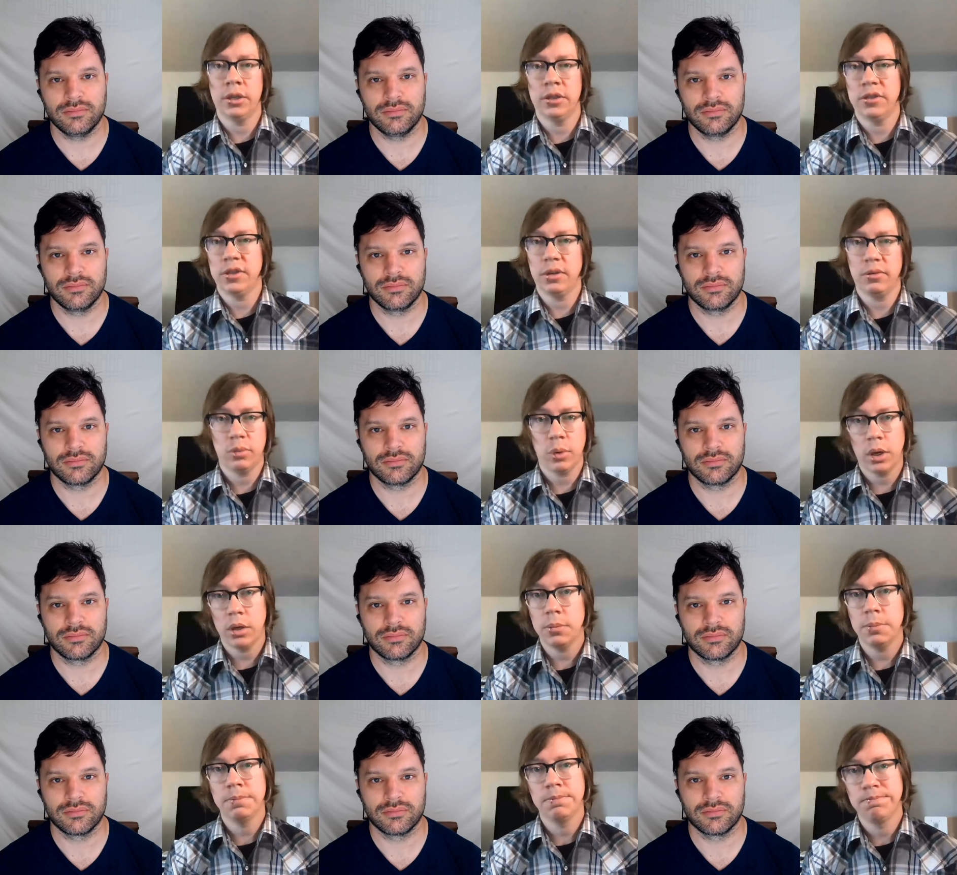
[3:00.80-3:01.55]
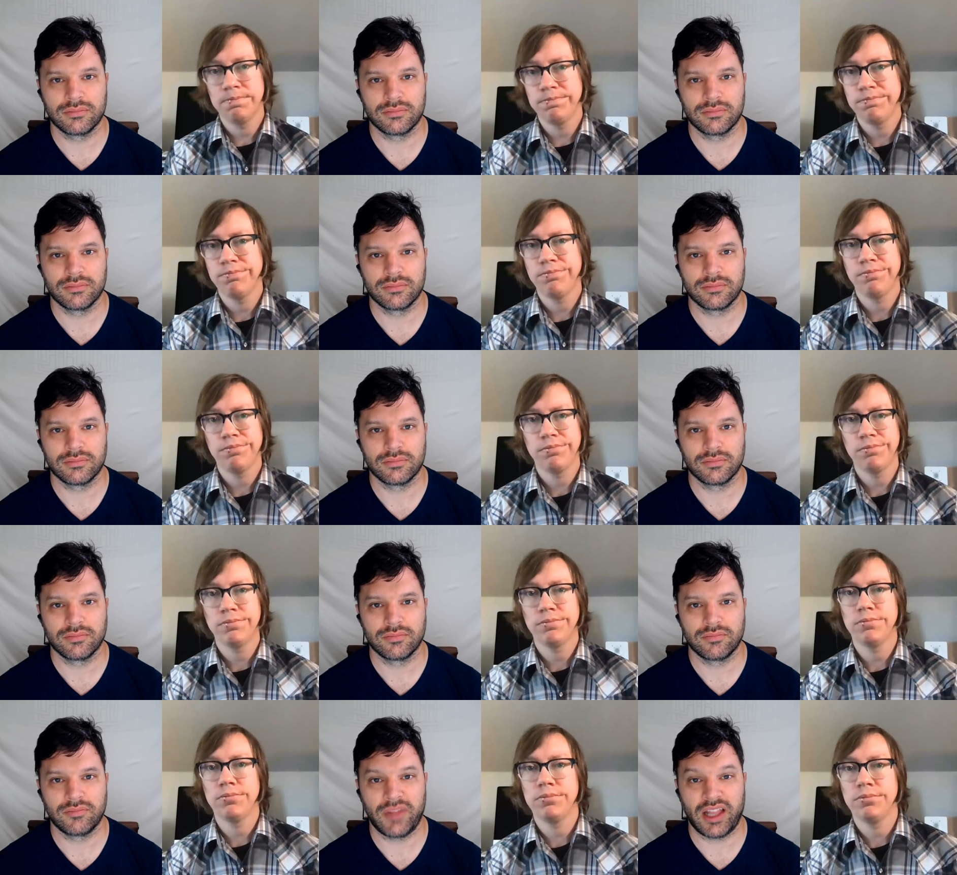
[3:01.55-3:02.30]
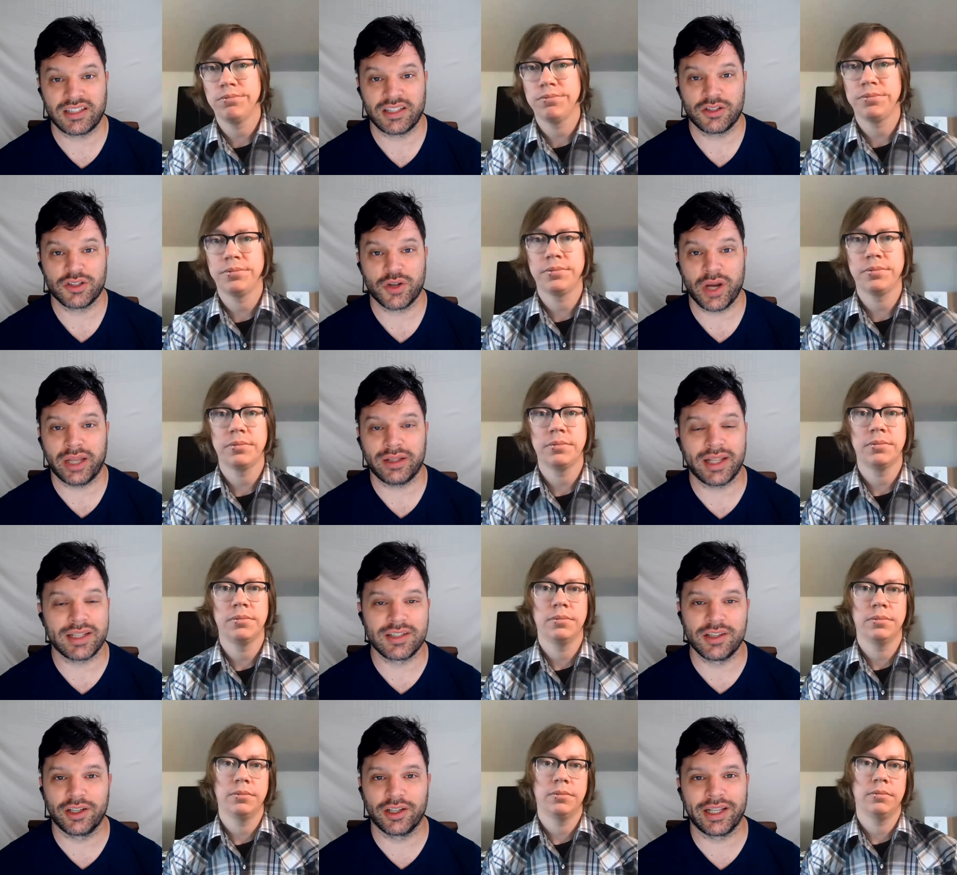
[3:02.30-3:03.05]
Speaker 1: a safe way.
Speaker 2: That sounds
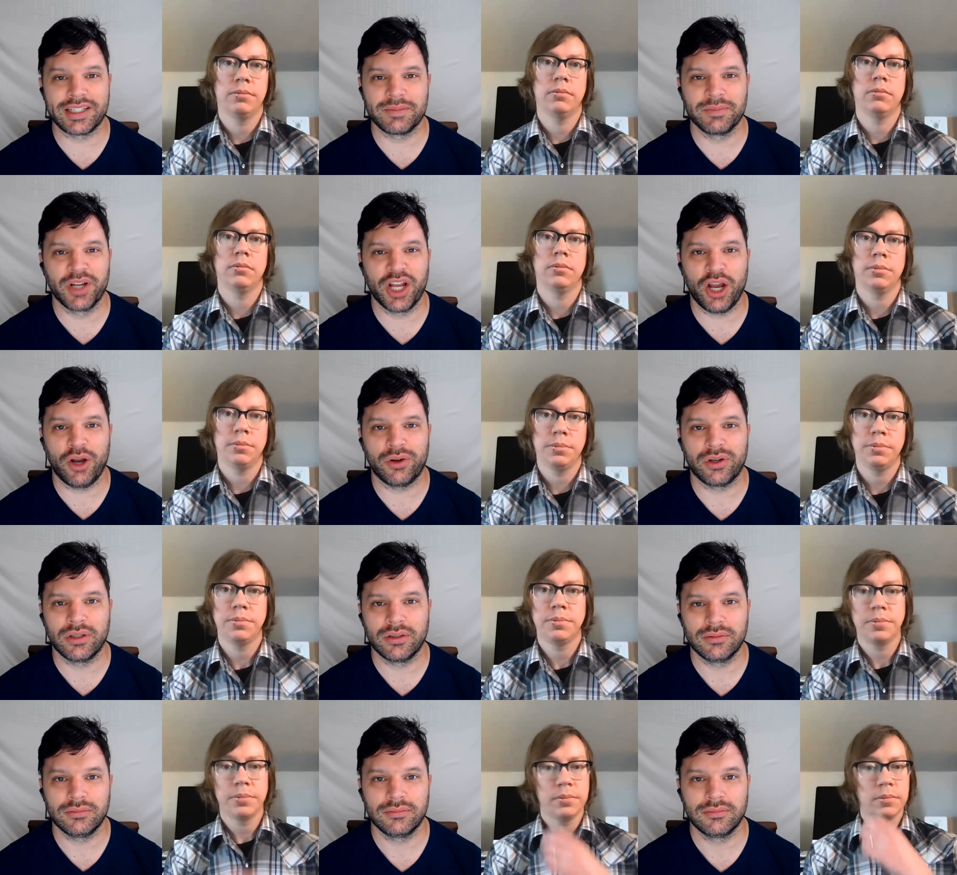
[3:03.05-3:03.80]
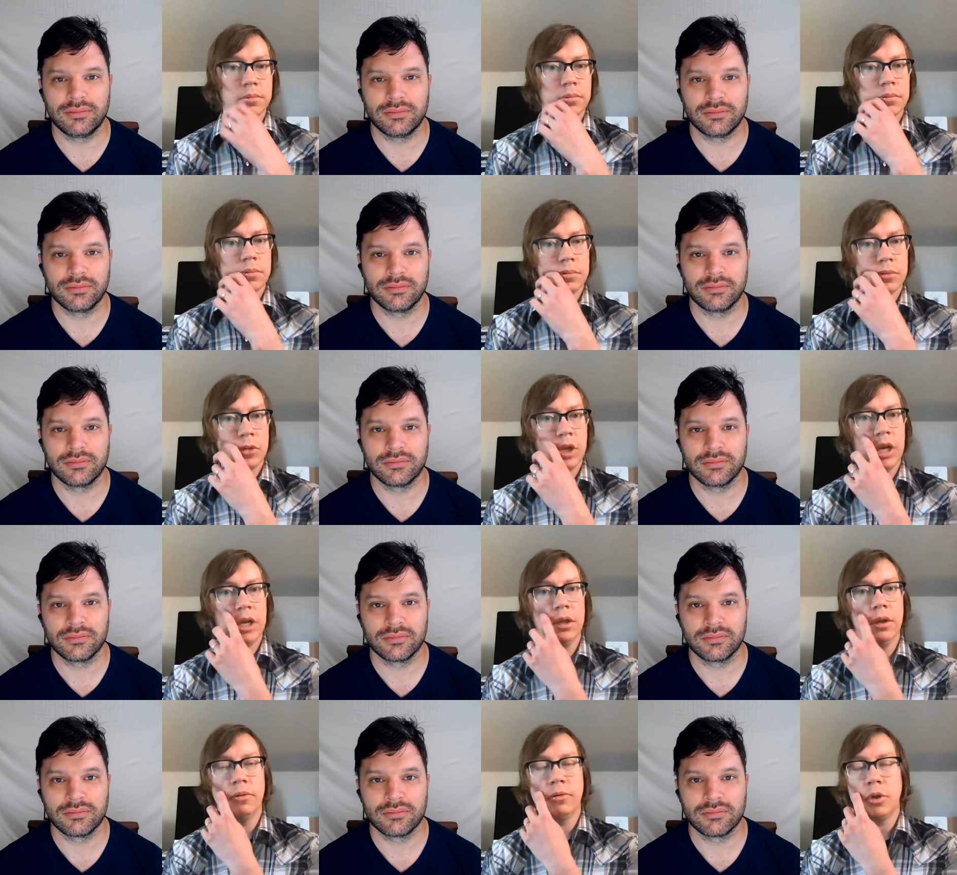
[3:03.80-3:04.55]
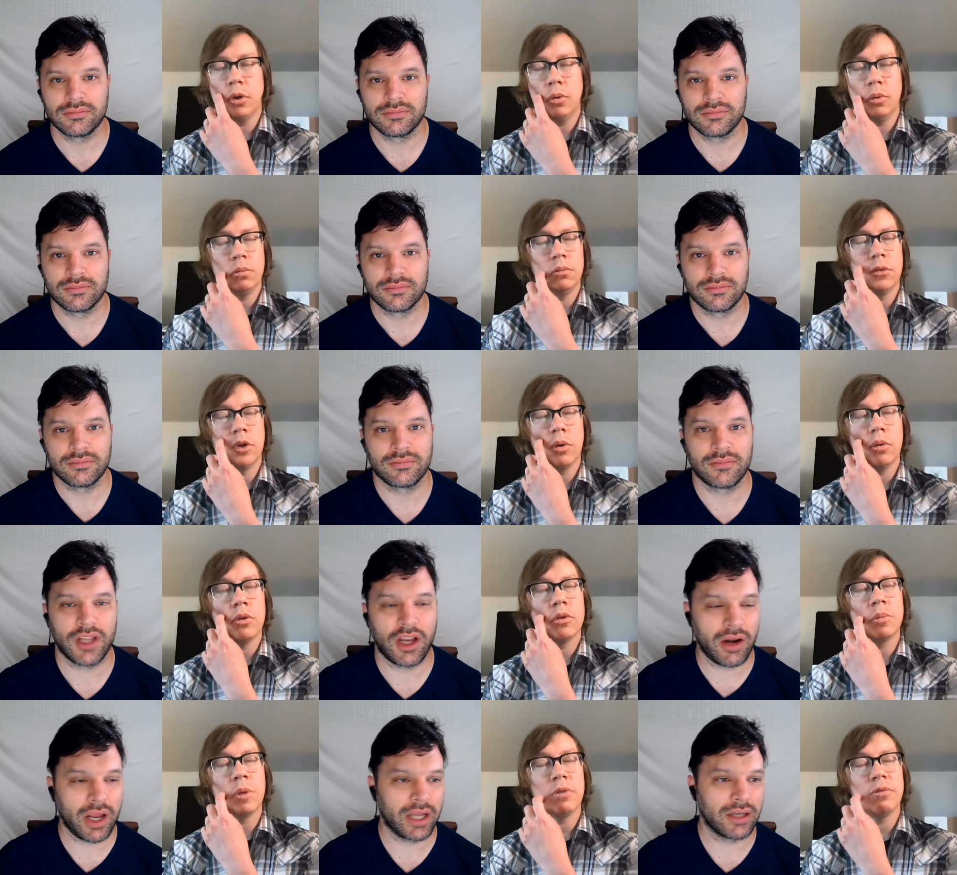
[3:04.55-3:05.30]
great. Let's look at some code.
Speaker 1: I love code. Code
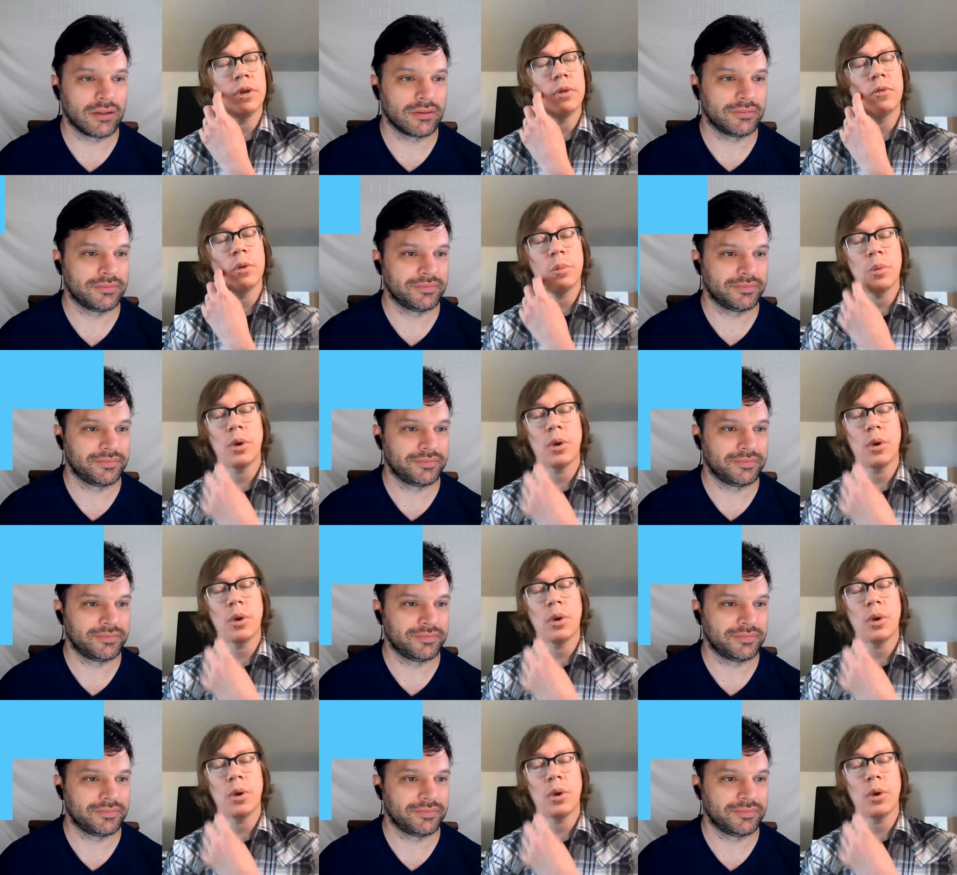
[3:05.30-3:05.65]
is my All favorite right.